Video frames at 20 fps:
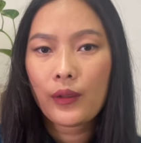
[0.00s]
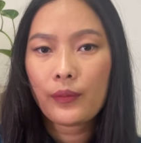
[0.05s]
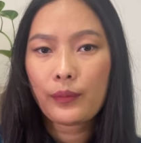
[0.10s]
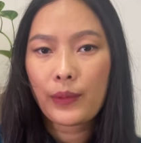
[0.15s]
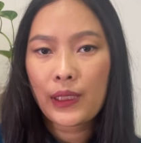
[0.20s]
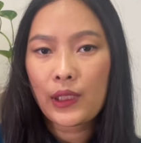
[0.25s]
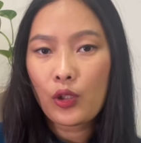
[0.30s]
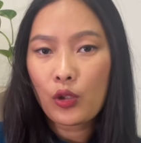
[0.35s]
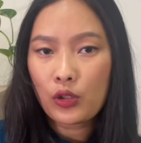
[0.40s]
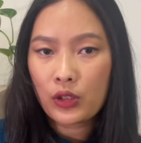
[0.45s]

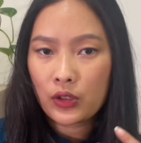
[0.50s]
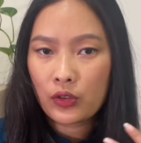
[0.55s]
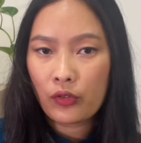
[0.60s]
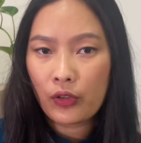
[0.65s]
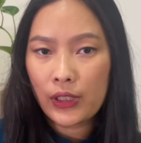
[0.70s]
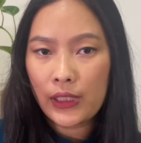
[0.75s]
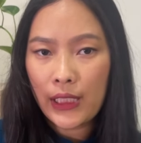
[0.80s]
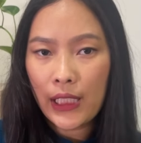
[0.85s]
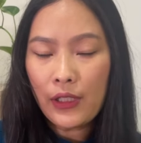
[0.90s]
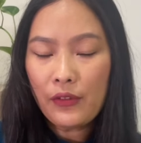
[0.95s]
in
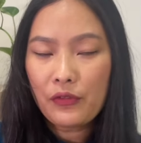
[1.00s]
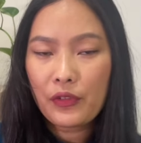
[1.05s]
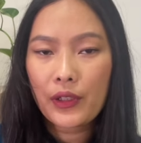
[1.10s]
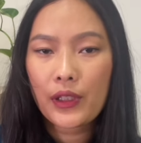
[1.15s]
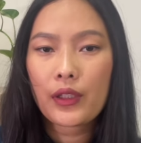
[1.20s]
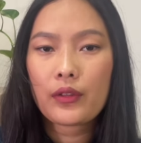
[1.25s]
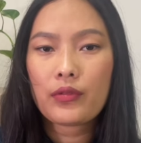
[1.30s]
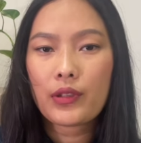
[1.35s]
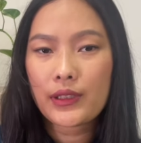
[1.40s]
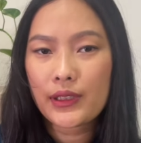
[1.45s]
Australia for
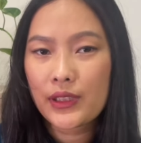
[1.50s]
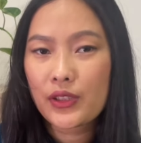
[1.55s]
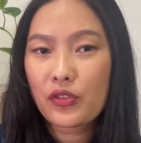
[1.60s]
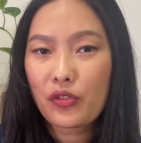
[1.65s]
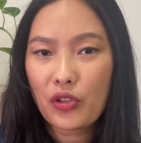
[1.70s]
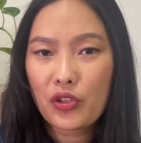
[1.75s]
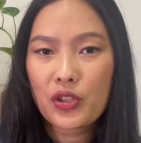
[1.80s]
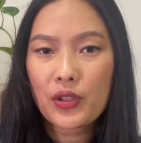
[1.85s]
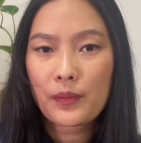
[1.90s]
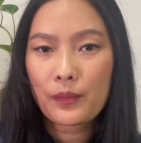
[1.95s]
the
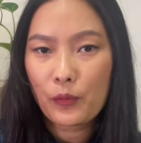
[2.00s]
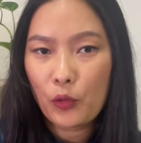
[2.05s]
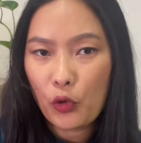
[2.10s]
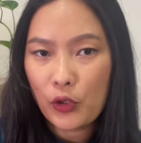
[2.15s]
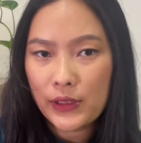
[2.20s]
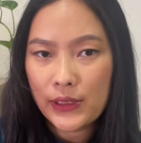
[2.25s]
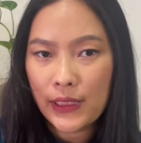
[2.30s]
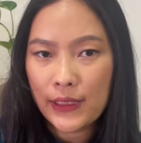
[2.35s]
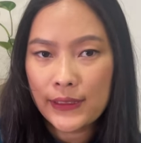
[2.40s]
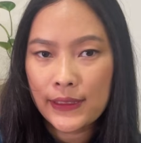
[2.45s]
registration
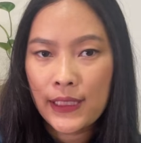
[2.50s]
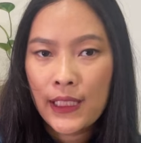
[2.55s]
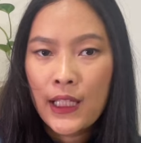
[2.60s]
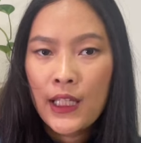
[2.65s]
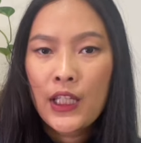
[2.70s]
process.